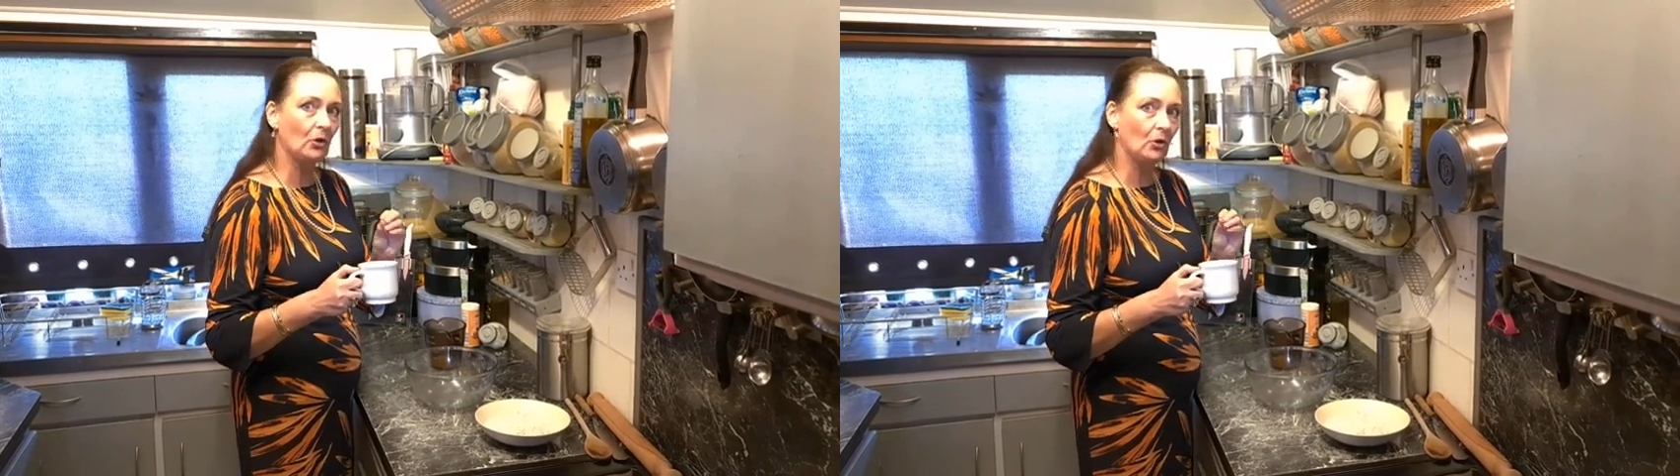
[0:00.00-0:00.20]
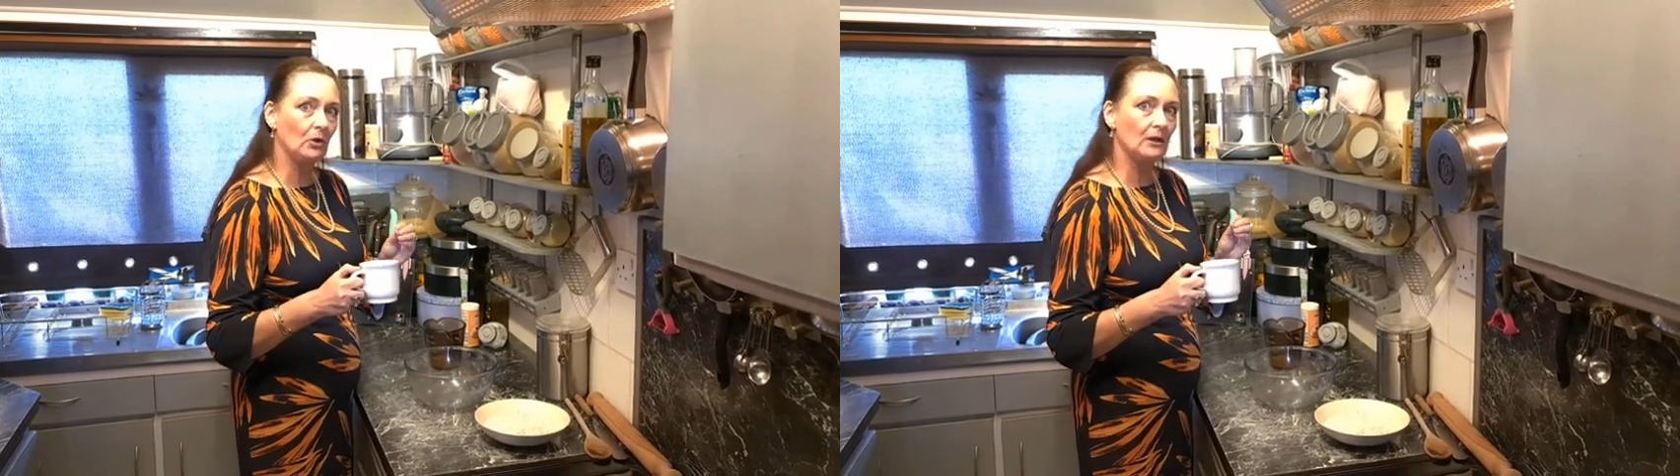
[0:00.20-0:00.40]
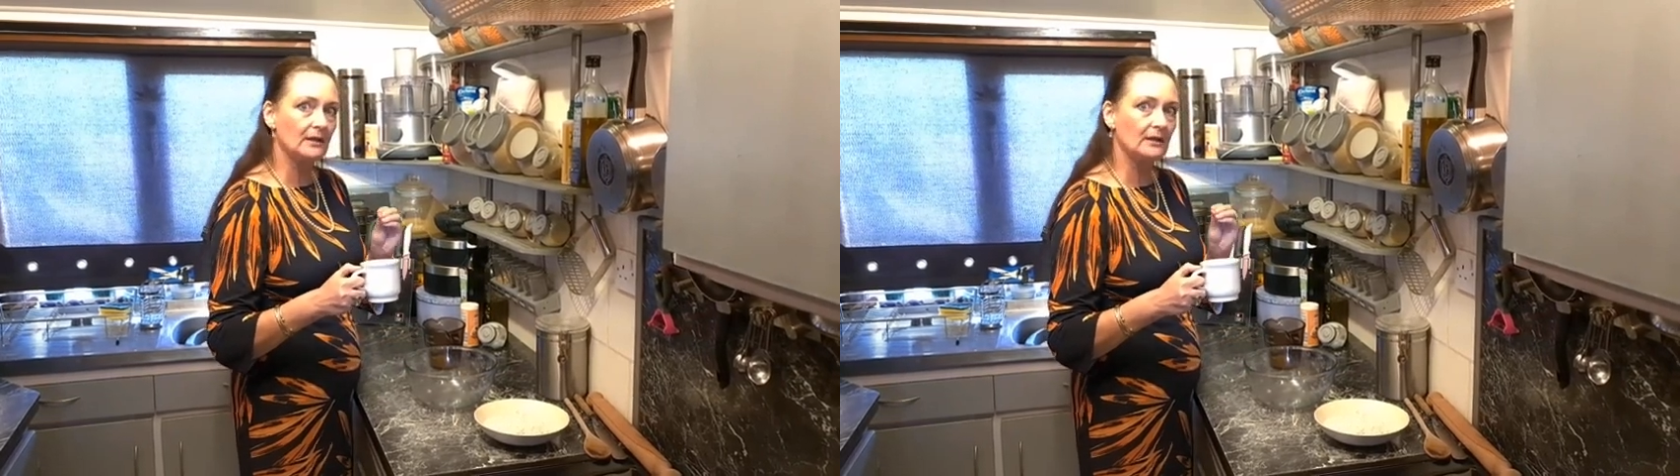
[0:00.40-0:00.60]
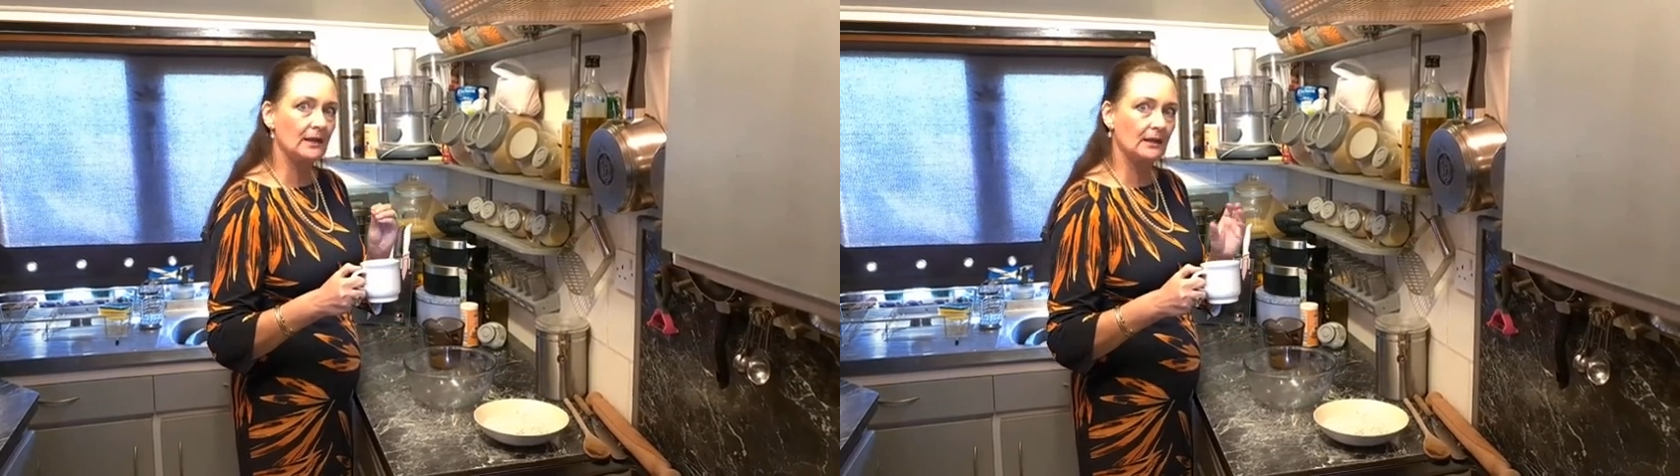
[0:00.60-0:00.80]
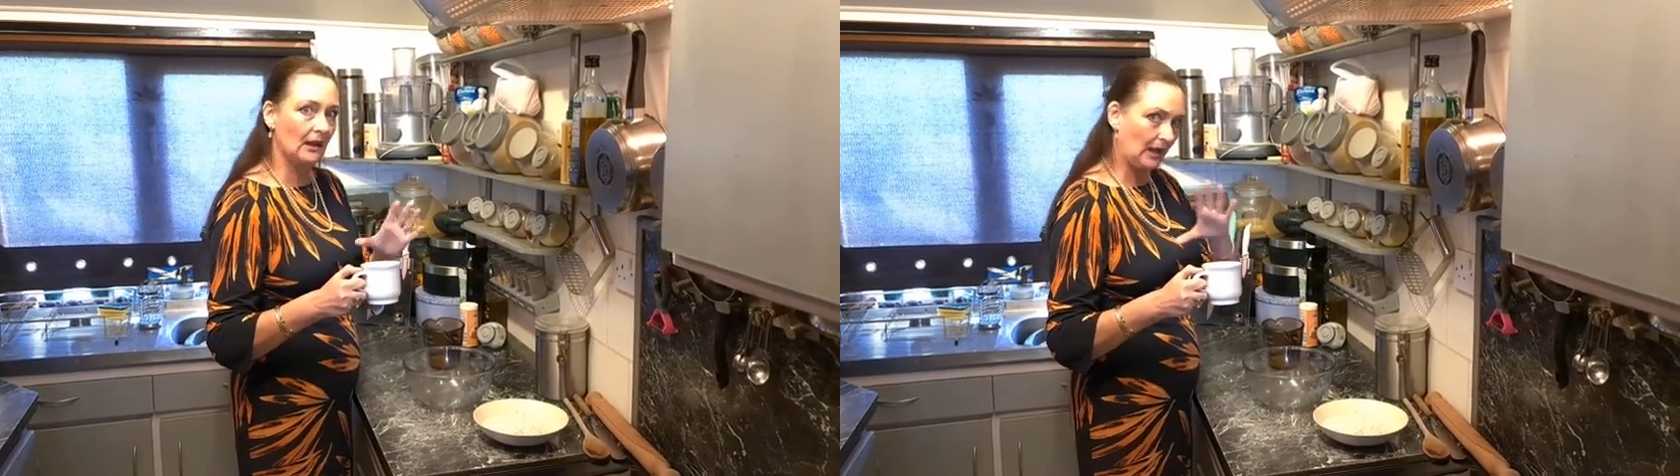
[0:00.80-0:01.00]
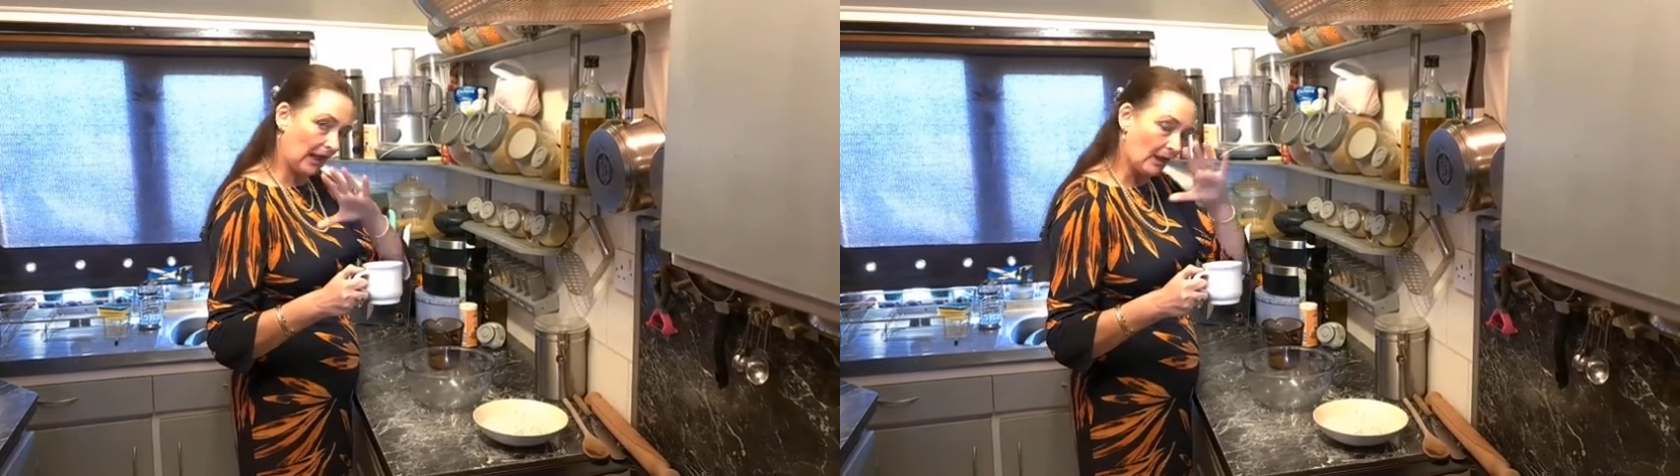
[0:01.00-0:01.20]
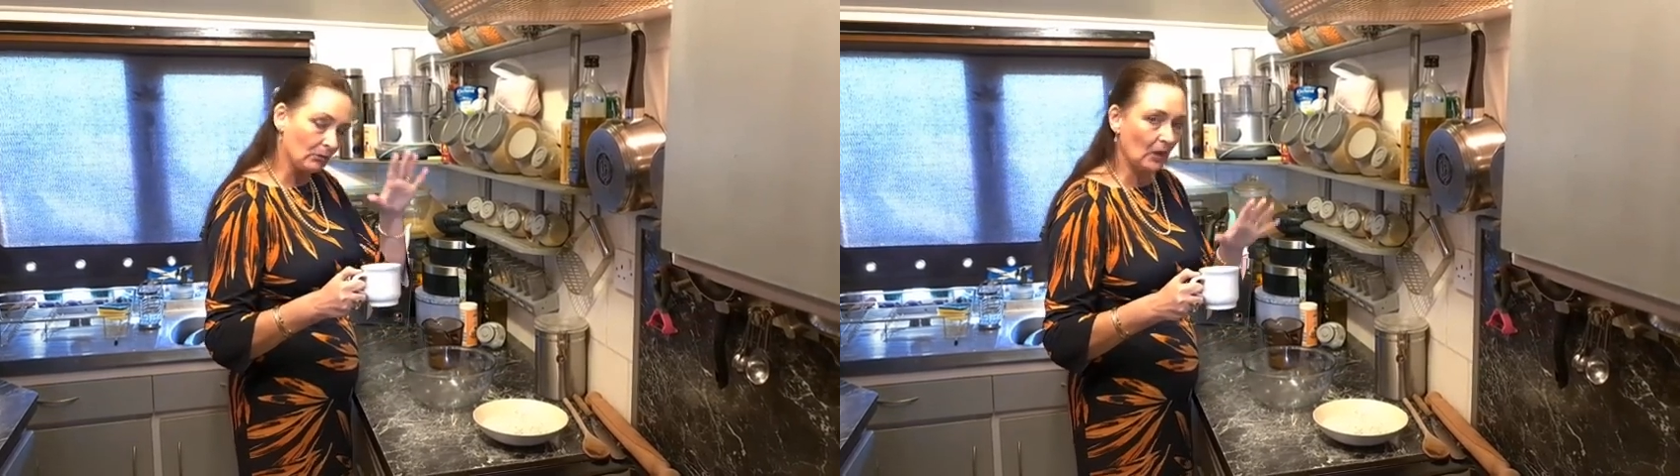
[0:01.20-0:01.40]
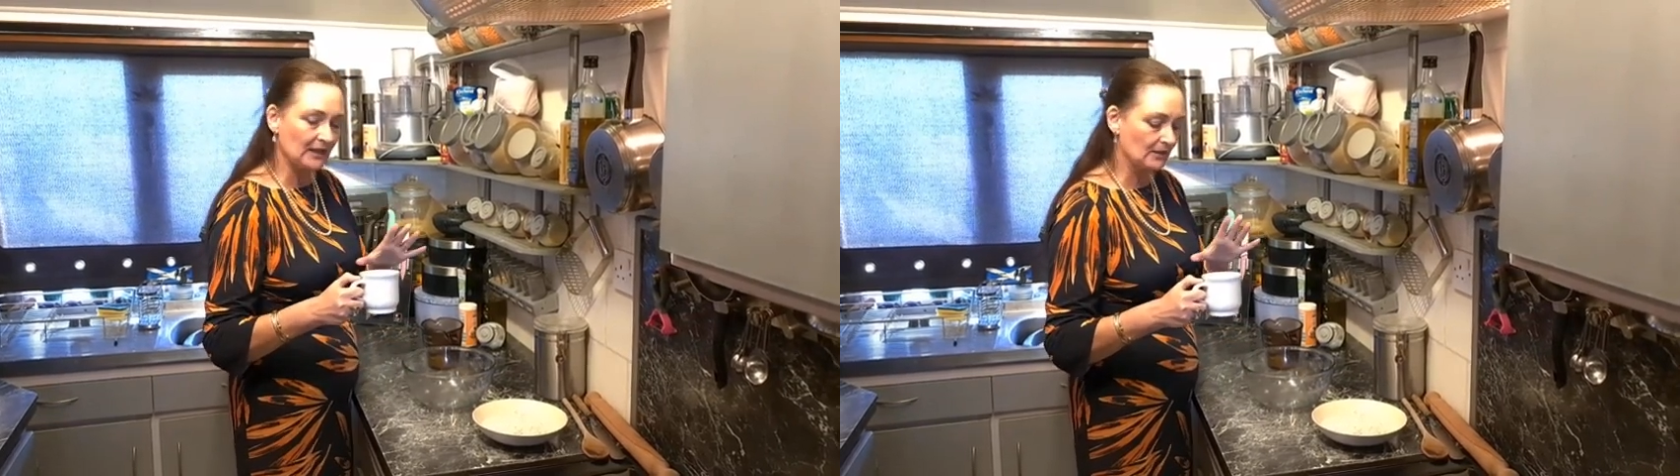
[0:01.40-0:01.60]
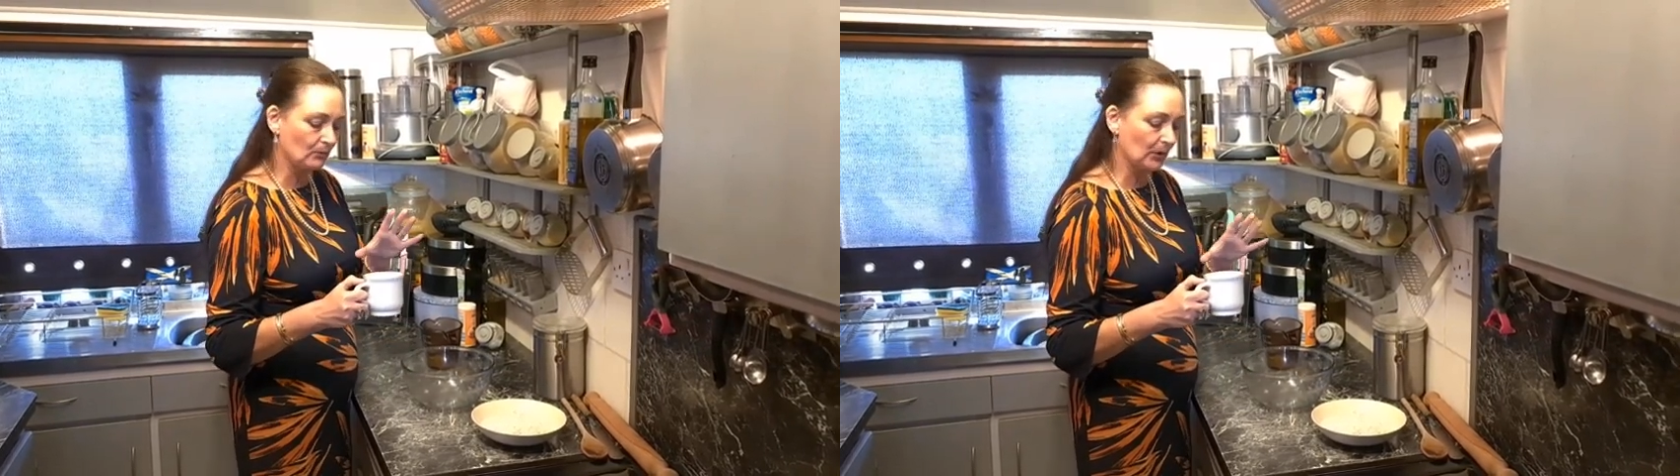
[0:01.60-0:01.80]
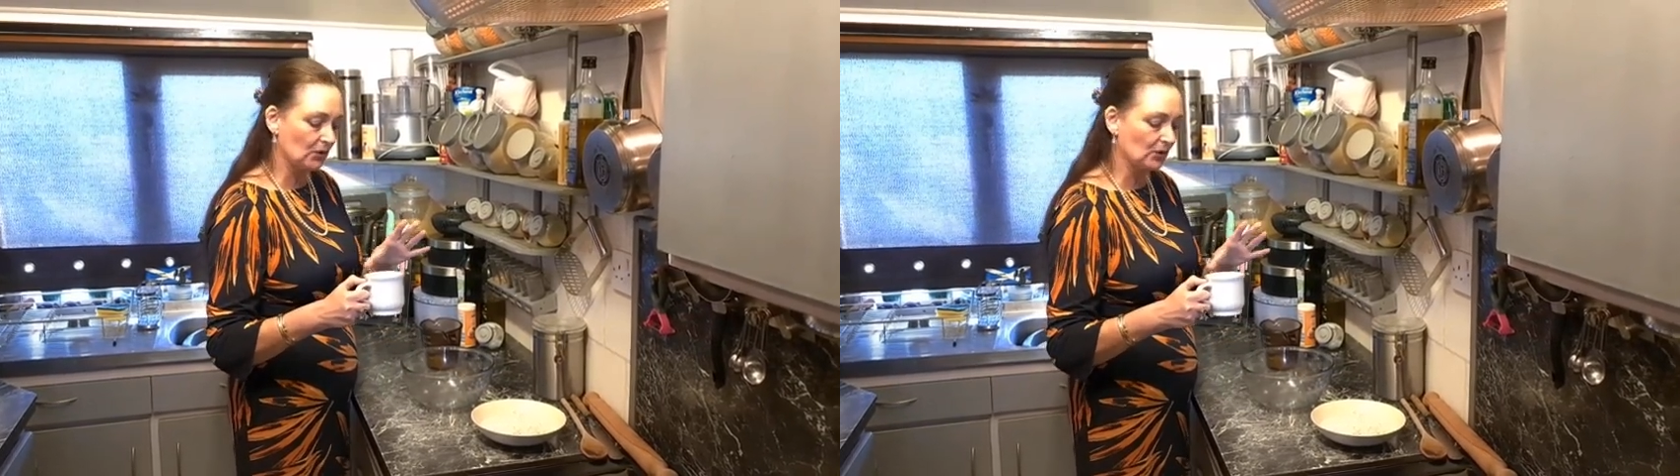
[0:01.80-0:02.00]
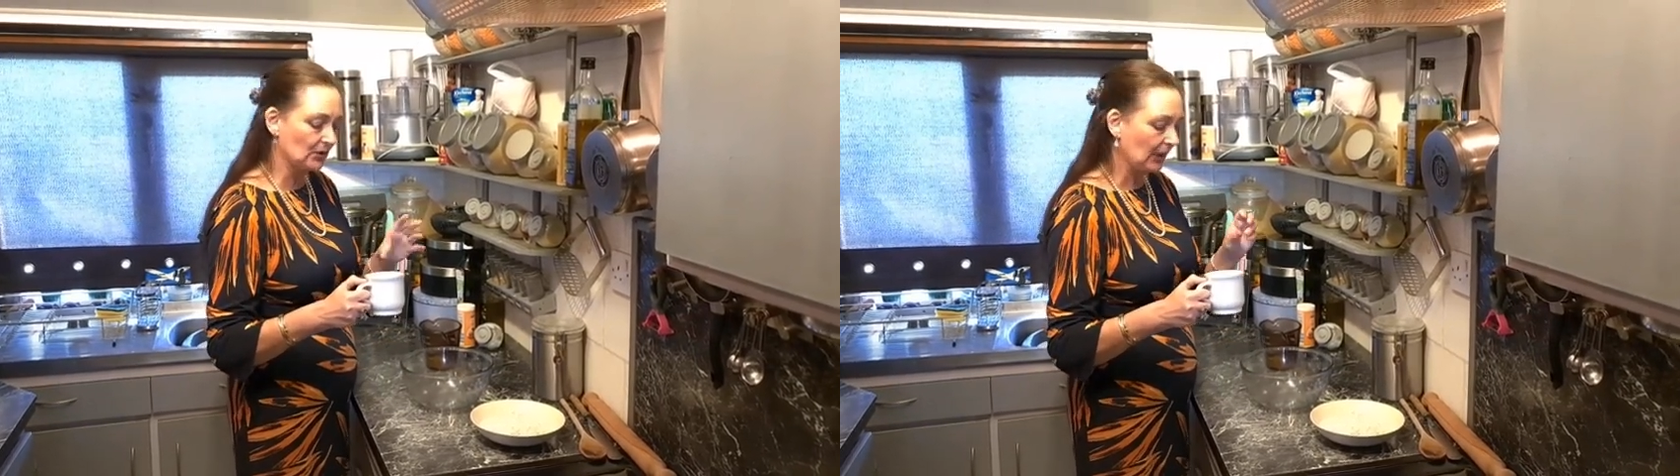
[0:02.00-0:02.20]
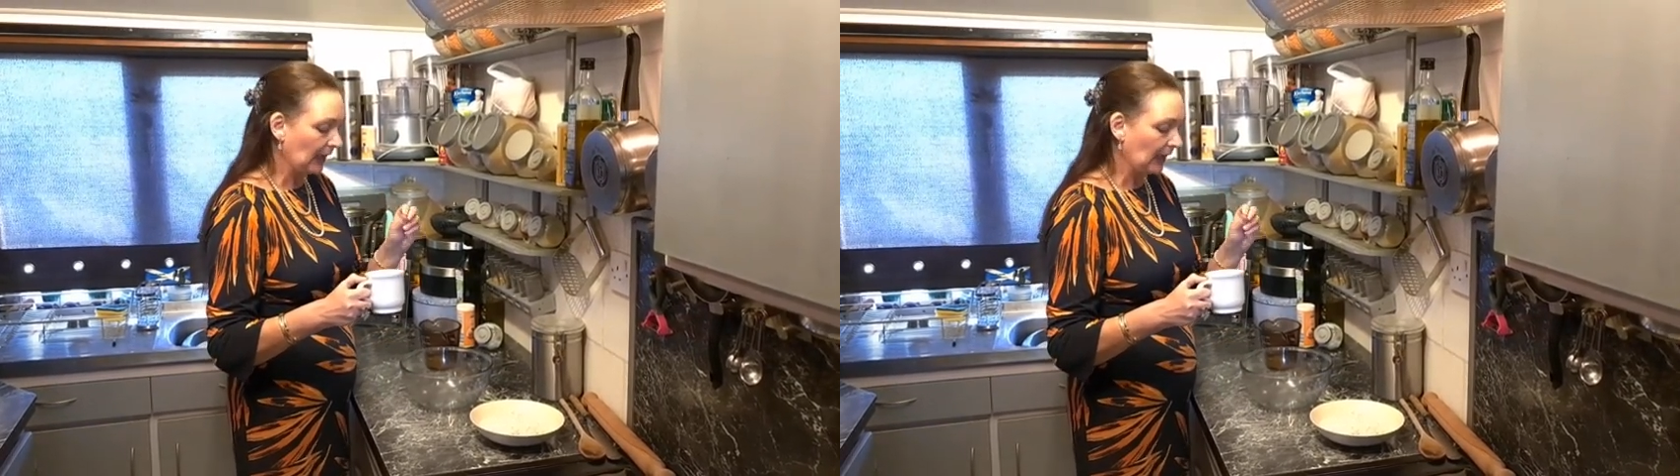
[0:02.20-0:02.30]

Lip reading: all at once because